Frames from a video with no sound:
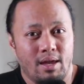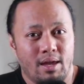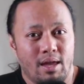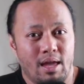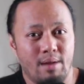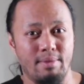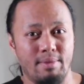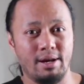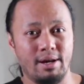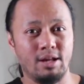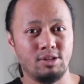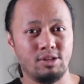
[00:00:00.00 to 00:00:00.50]

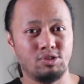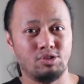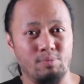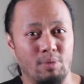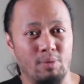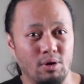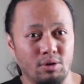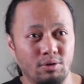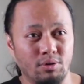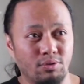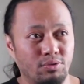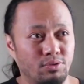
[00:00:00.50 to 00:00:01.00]
am I not
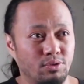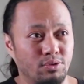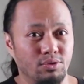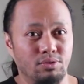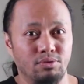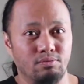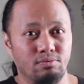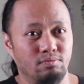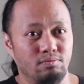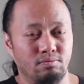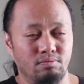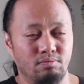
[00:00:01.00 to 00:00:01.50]
supposed to
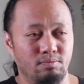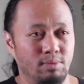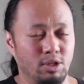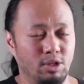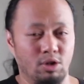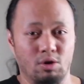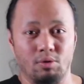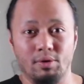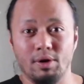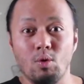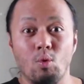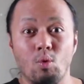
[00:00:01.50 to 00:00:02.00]
be
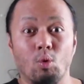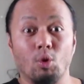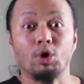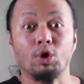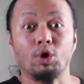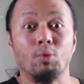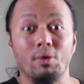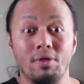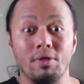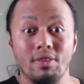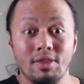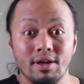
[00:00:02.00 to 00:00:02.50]
doing
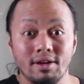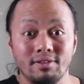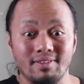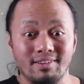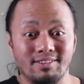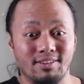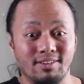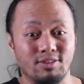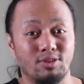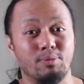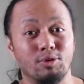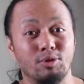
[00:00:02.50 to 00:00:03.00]
work with this?
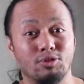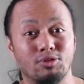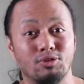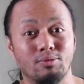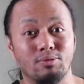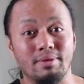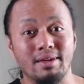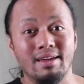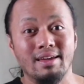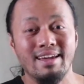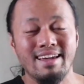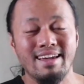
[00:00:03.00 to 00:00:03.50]
Is it supposed to
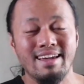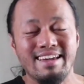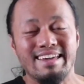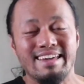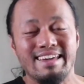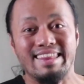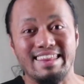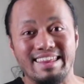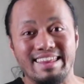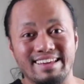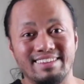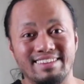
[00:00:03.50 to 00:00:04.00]
be
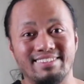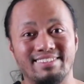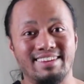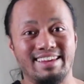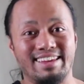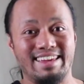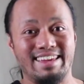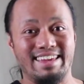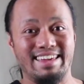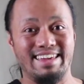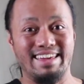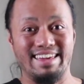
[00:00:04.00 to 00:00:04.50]
this
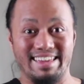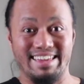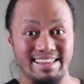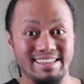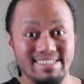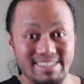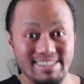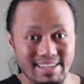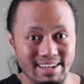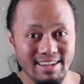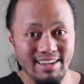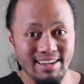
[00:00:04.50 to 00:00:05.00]

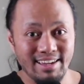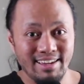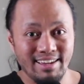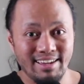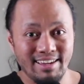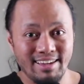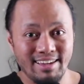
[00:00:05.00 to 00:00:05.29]
easy?